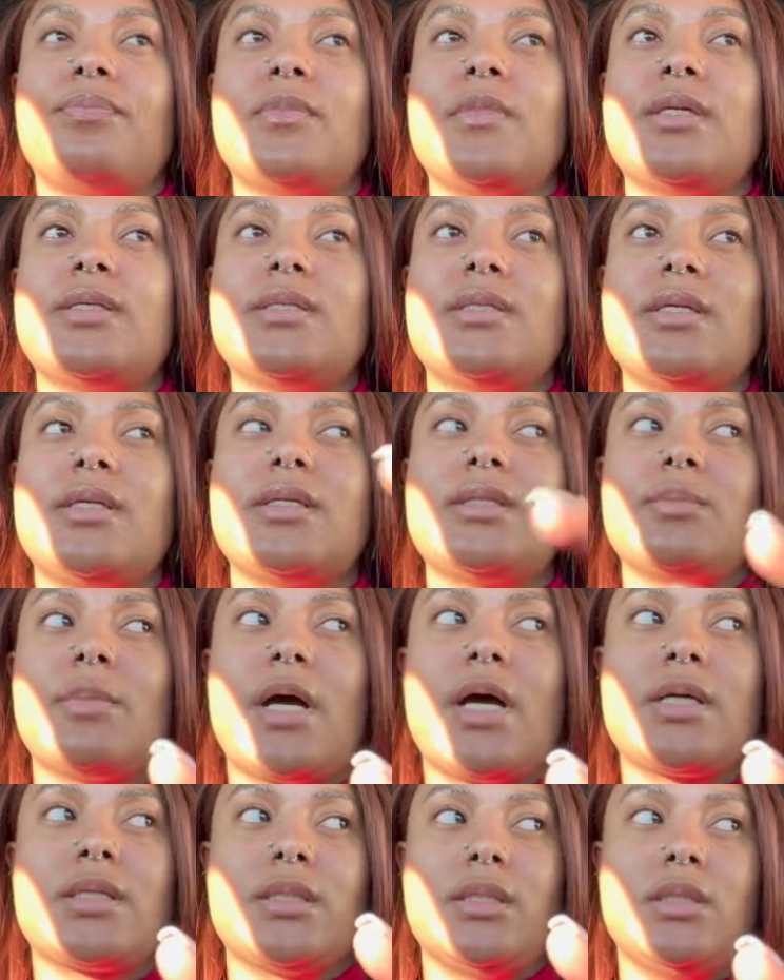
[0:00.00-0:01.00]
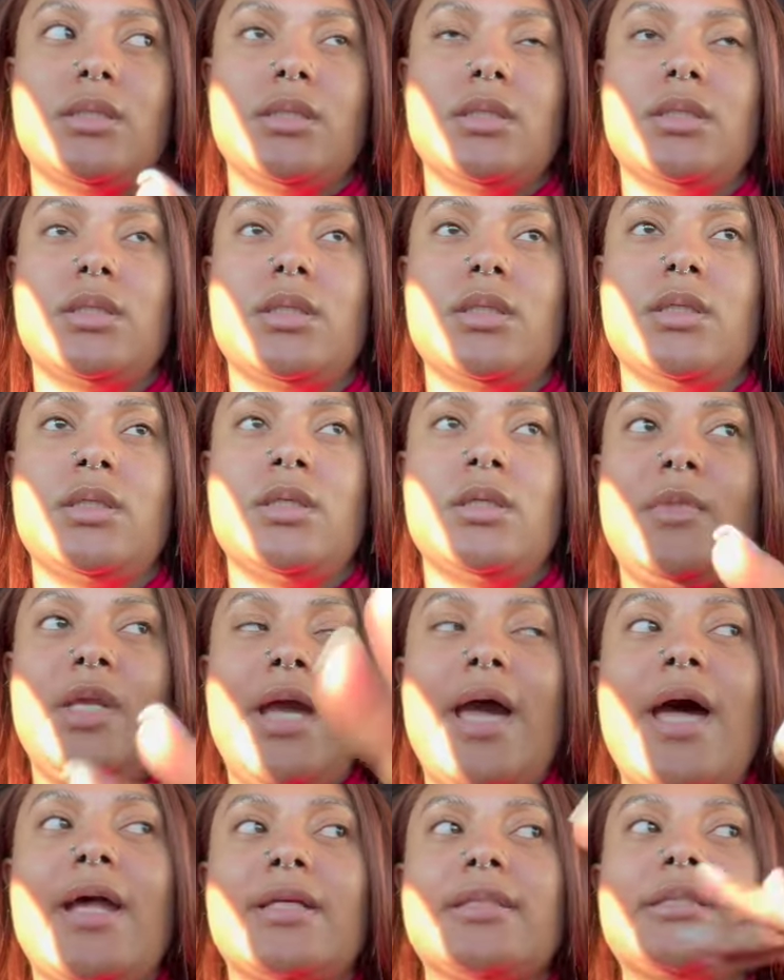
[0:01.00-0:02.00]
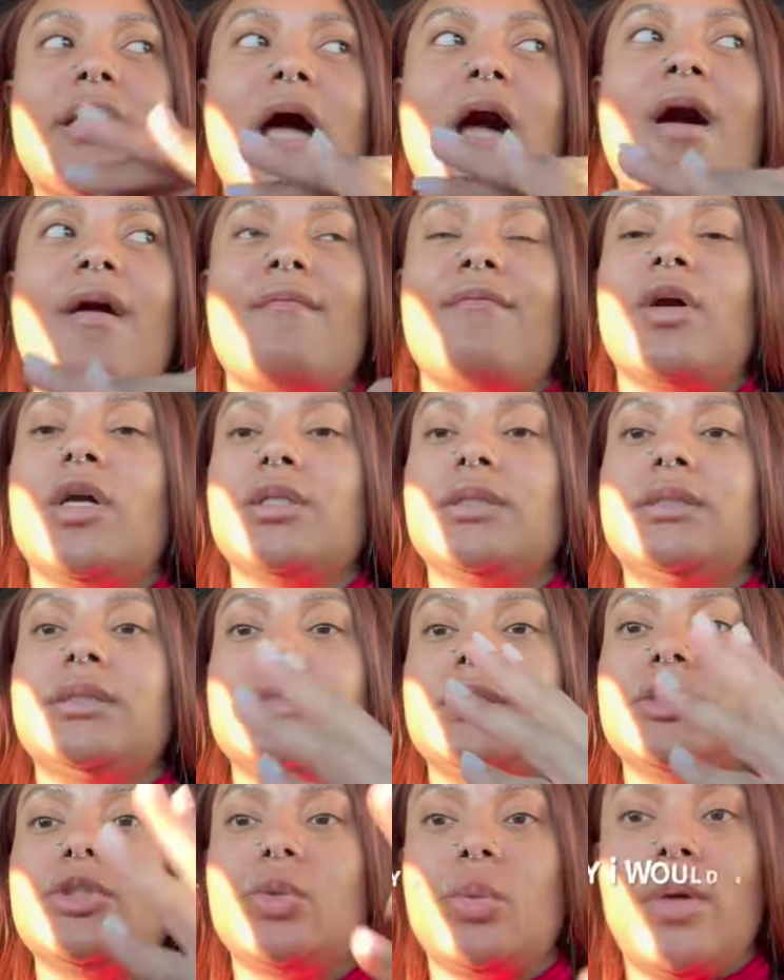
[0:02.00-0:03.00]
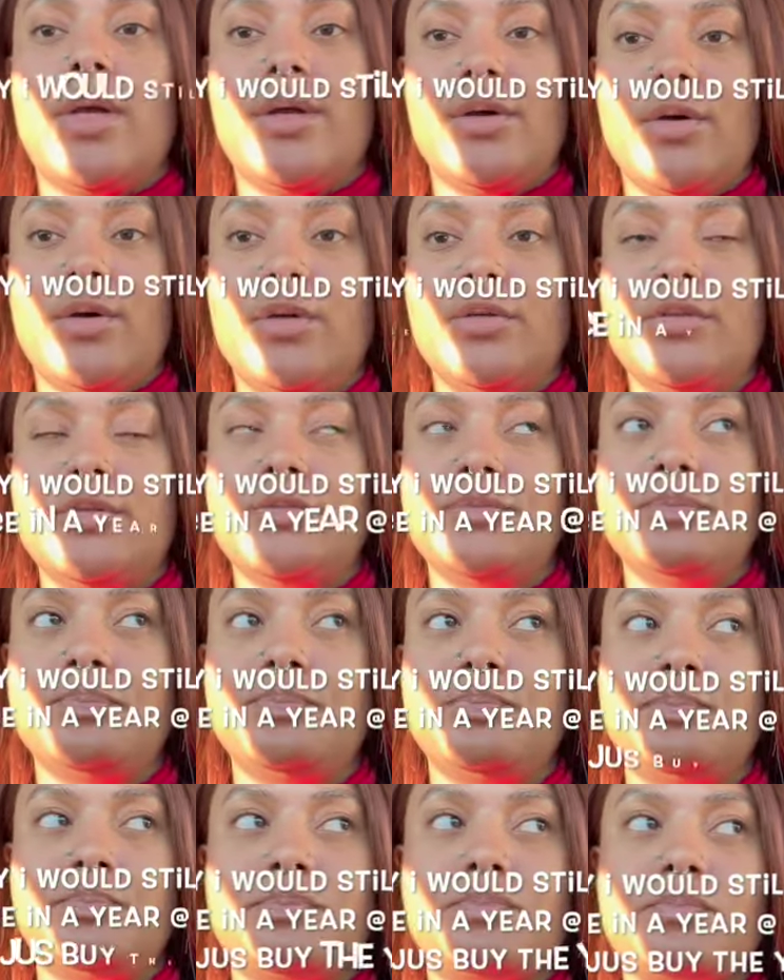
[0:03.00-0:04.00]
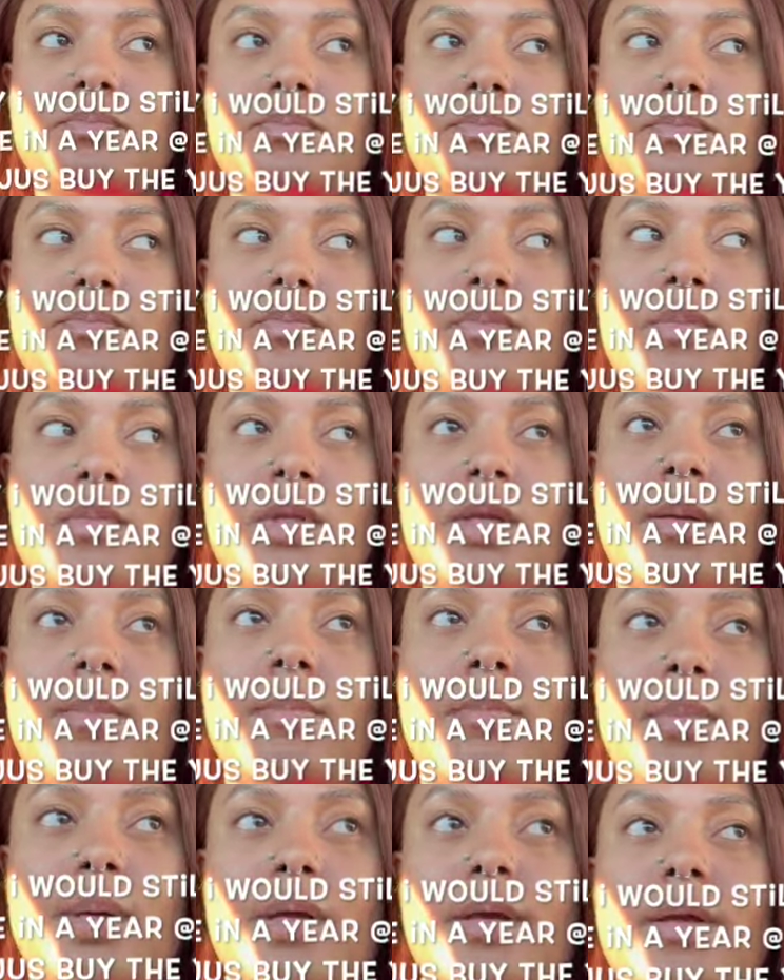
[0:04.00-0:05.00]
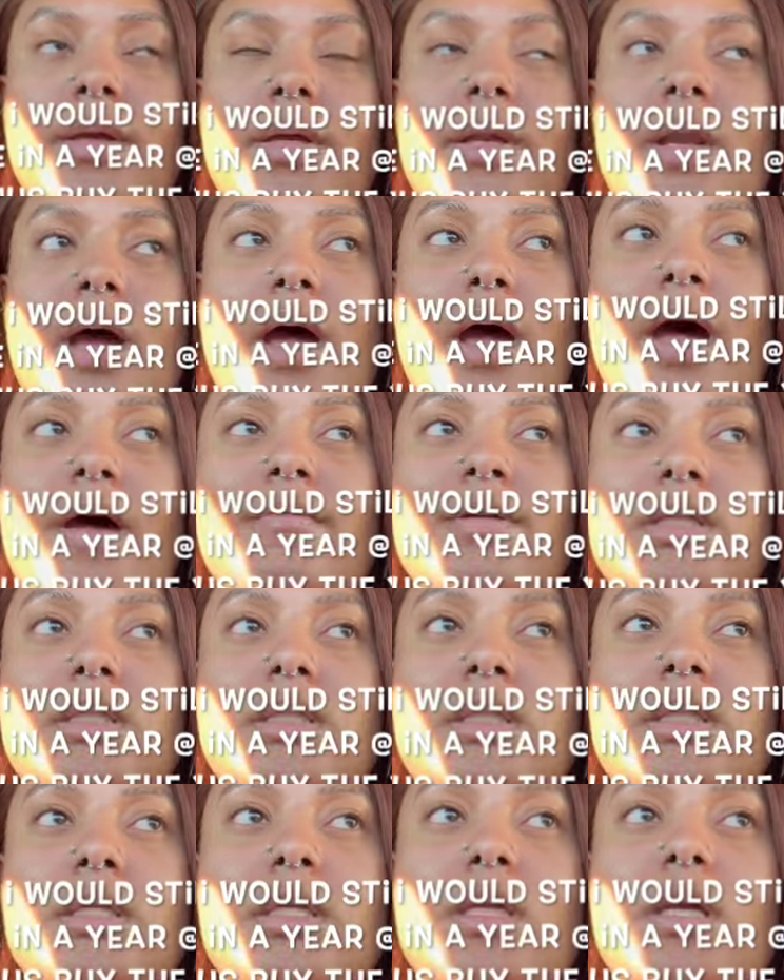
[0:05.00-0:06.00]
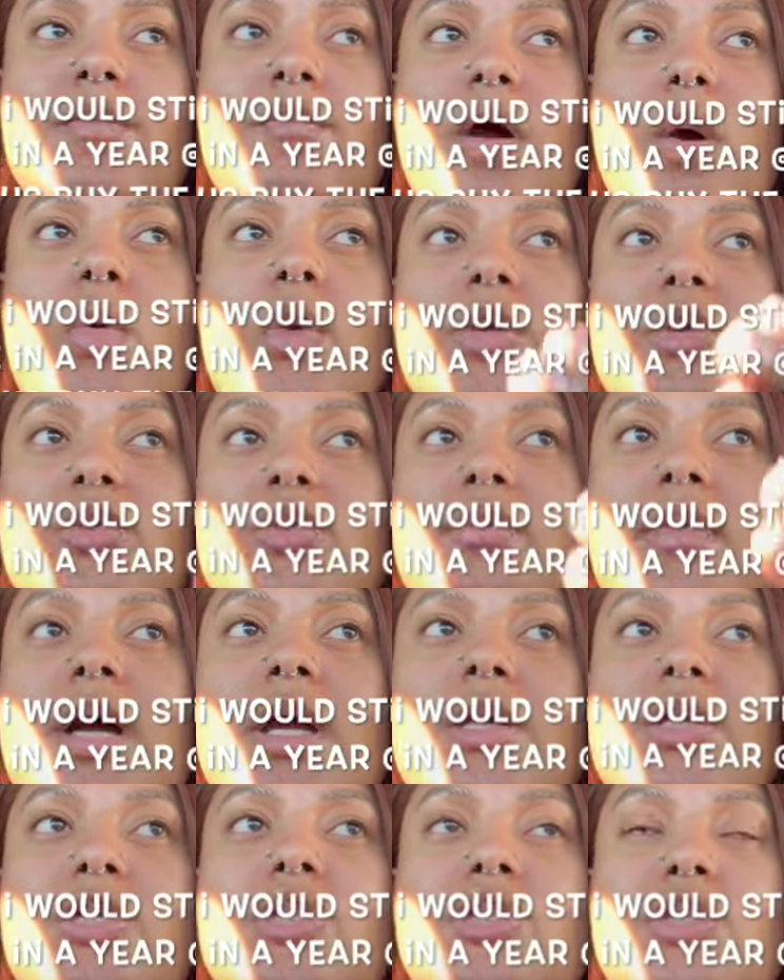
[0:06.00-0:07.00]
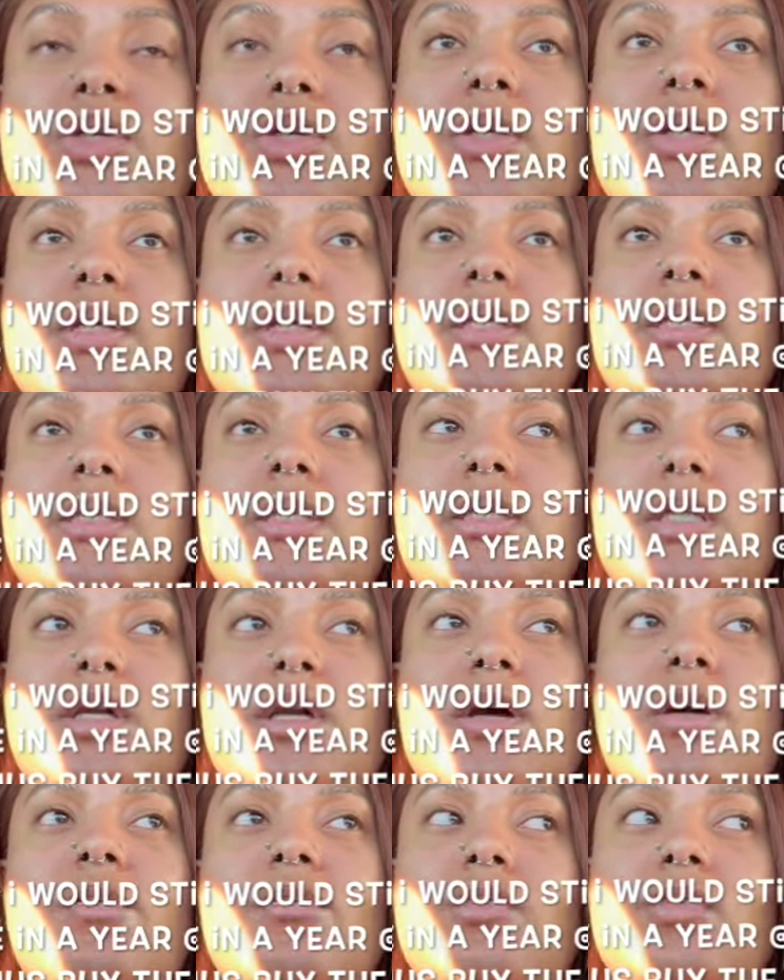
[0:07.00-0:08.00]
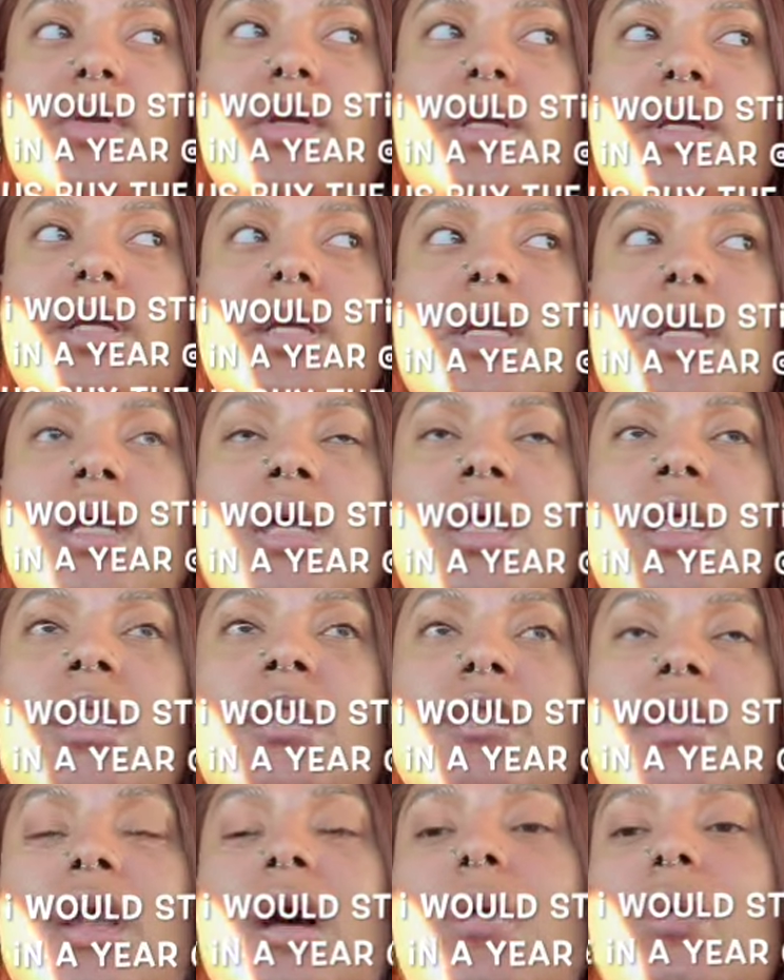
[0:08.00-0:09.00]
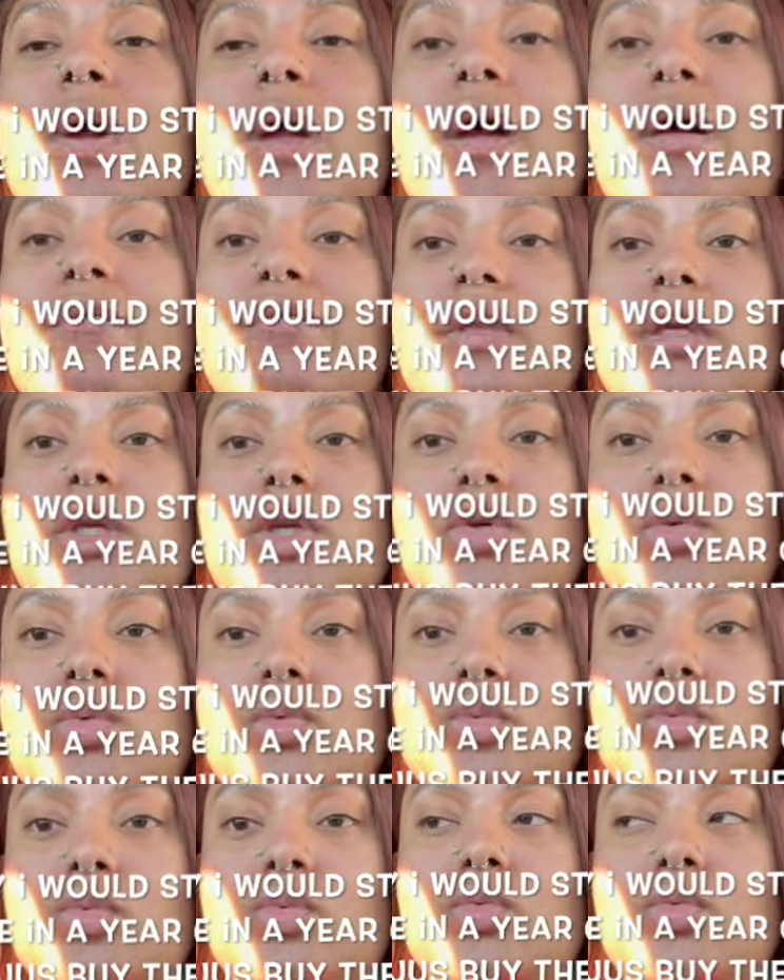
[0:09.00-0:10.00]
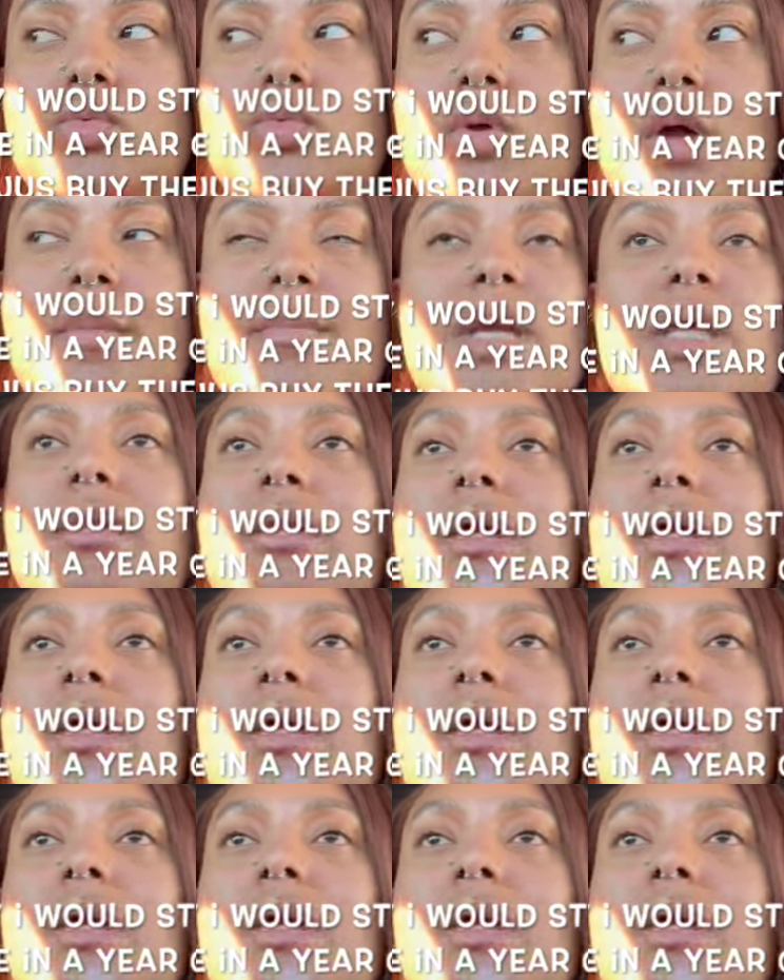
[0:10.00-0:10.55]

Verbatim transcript: six boxes at a time versus 12. But obviously, if I want to use my insurance to cover it, then I would have to use, I mean,